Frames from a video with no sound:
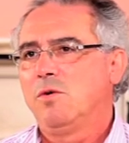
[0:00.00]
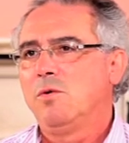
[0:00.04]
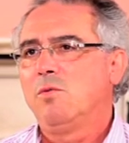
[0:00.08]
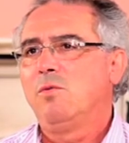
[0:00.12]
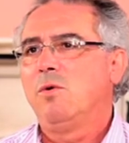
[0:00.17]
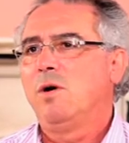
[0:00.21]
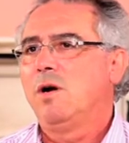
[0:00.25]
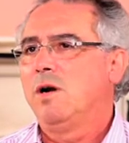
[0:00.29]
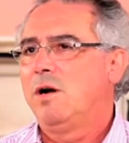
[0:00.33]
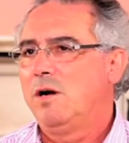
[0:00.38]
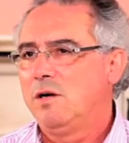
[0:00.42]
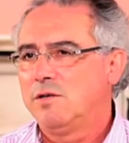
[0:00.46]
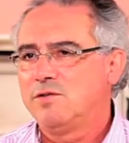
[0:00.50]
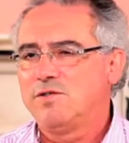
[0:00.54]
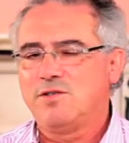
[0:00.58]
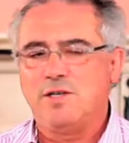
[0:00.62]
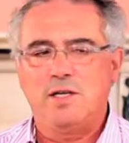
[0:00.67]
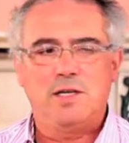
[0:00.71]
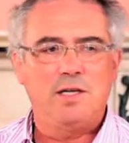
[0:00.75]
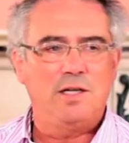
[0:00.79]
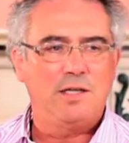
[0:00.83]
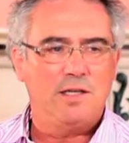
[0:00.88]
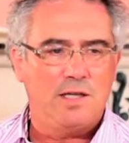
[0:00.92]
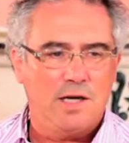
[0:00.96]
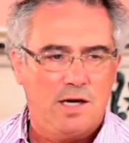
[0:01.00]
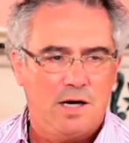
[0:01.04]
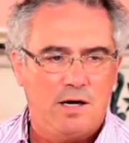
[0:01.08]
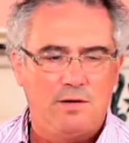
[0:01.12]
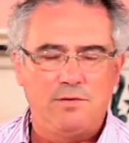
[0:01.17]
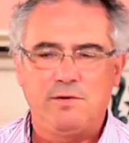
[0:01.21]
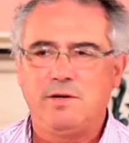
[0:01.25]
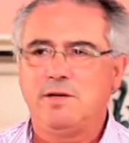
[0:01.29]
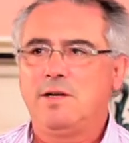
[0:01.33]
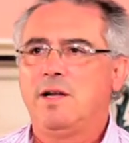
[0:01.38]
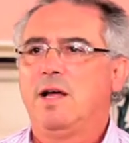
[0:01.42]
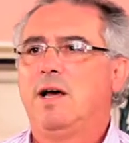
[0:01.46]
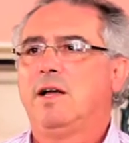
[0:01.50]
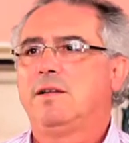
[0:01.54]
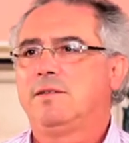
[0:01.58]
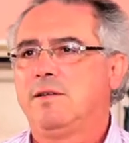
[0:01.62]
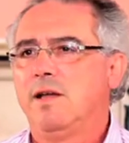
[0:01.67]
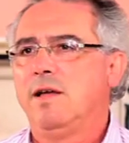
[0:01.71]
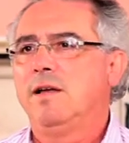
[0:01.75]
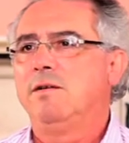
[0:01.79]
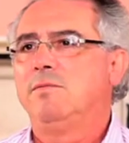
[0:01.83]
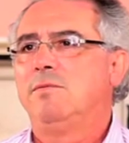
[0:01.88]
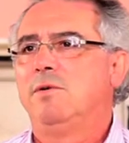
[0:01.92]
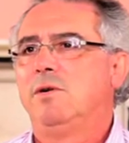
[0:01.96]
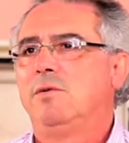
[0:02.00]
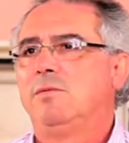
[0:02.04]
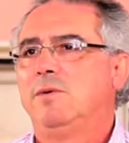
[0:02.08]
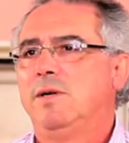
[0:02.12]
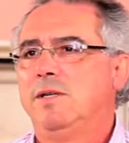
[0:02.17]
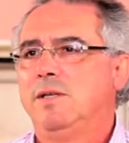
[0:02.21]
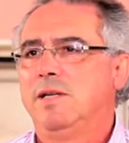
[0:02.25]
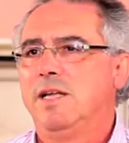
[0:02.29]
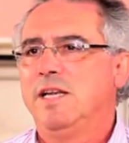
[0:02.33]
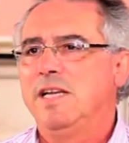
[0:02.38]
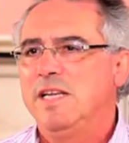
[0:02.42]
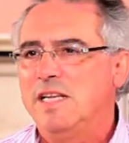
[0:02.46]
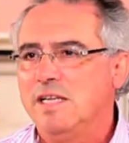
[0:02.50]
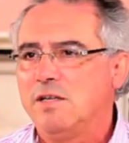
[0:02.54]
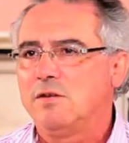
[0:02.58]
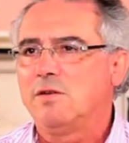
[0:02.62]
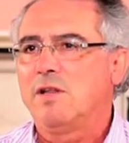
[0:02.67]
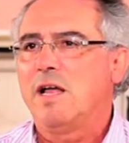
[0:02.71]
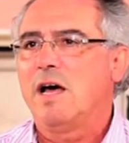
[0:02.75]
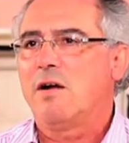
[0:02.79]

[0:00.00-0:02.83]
We were all sitting down on a table when the need